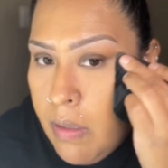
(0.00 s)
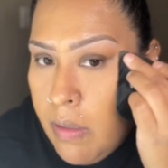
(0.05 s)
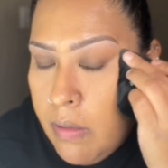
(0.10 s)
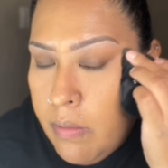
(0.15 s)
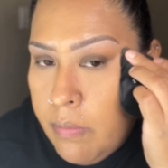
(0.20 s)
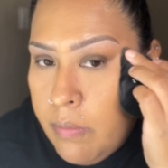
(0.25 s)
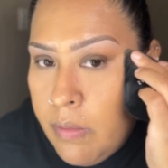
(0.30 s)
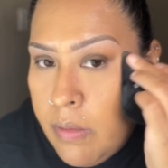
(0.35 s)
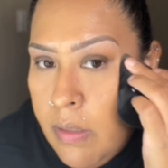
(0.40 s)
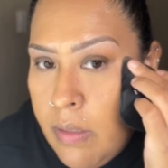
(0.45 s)

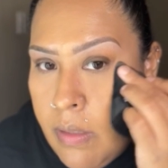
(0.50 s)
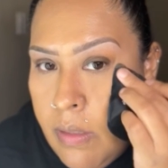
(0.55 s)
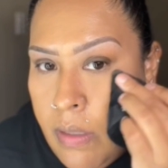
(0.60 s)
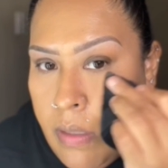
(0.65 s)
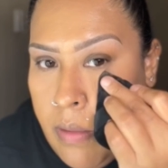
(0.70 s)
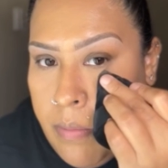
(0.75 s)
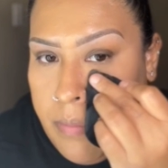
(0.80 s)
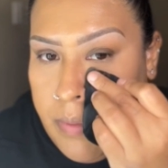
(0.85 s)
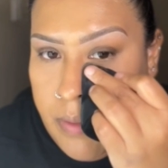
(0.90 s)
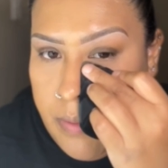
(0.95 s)

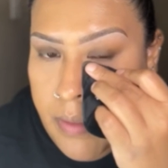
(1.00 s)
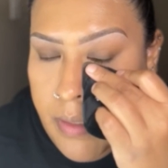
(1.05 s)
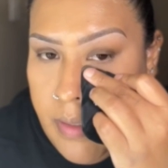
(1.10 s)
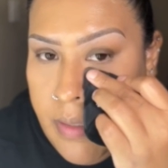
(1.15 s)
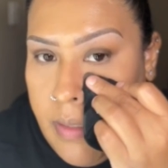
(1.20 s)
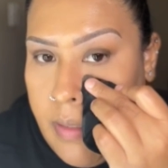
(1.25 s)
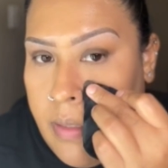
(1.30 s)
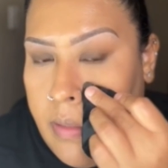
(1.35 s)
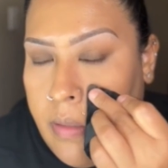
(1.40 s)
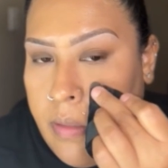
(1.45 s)
the
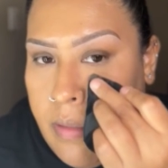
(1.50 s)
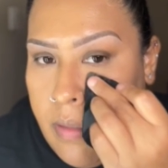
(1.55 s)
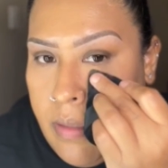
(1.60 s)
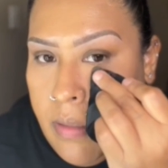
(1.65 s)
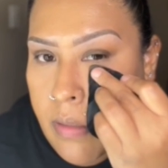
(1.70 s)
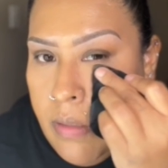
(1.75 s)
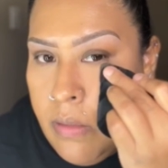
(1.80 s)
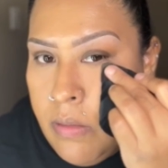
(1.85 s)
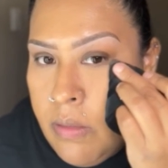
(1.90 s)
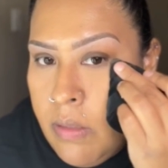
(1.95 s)
creasing
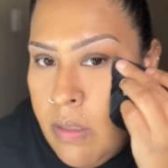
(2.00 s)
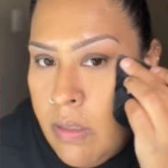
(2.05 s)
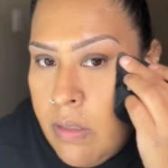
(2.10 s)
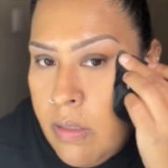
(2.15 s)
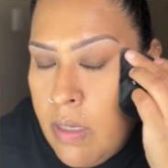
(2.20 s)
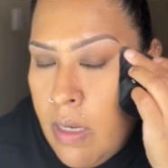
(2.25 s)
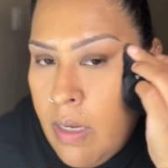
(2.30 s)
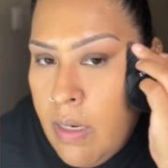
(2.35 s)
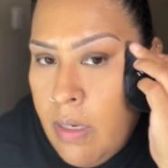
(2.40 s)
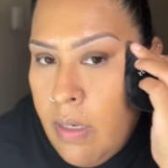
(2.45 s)
does
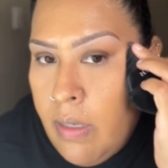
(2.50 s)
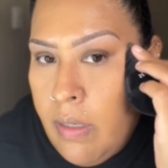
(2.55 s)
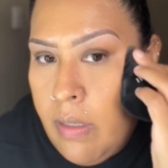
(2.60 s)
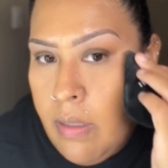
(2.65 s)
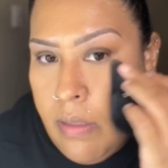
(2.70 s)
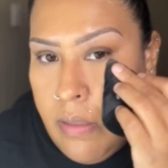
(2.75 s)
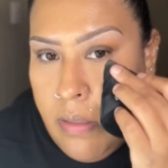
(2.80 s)
not like,